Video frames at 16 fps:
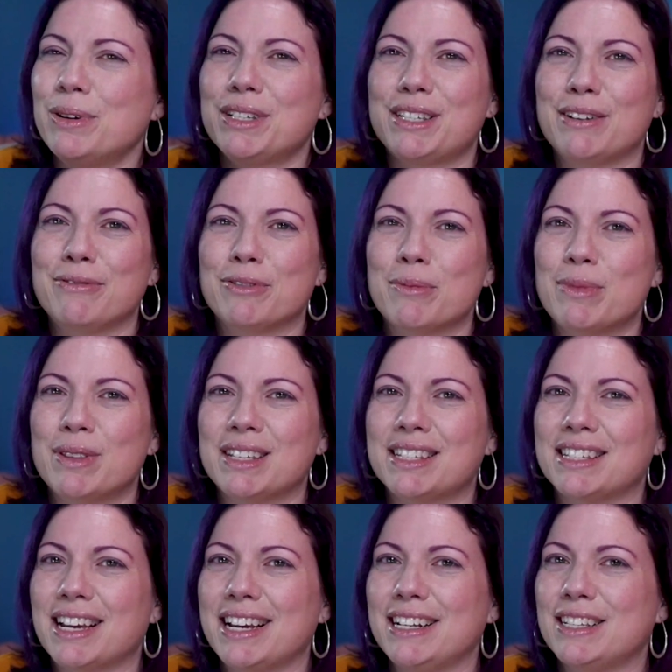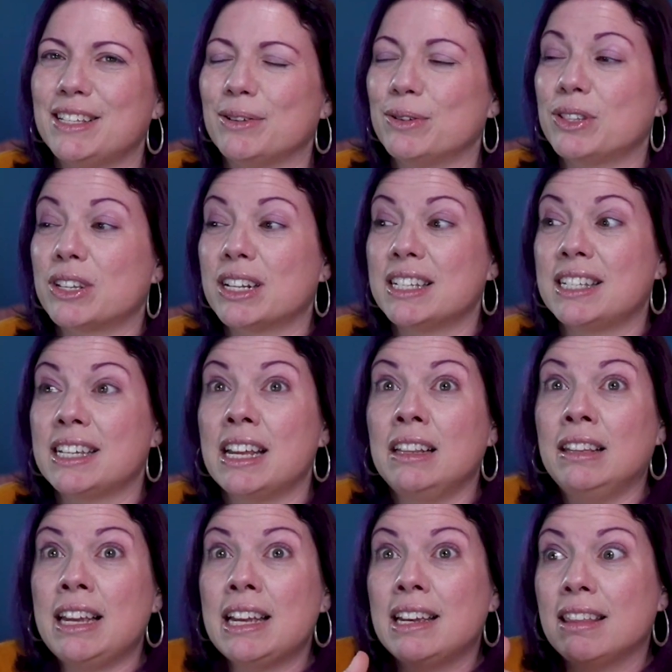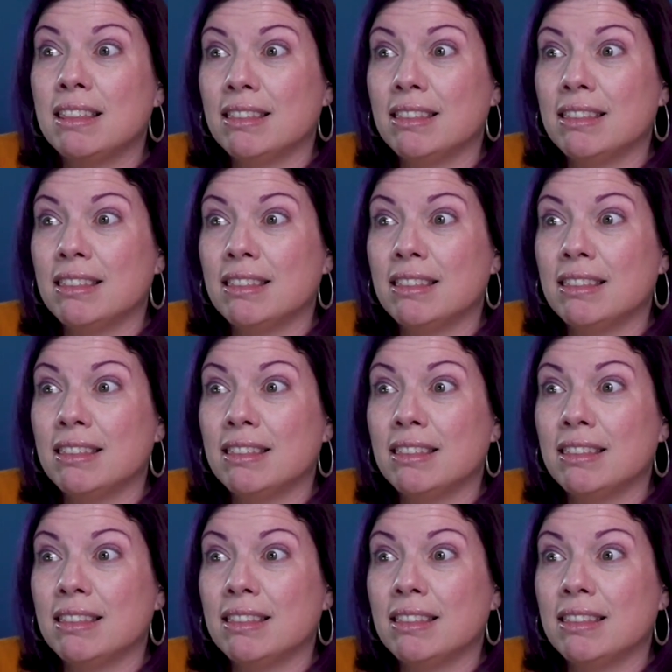was sent from this site, so it's going to say link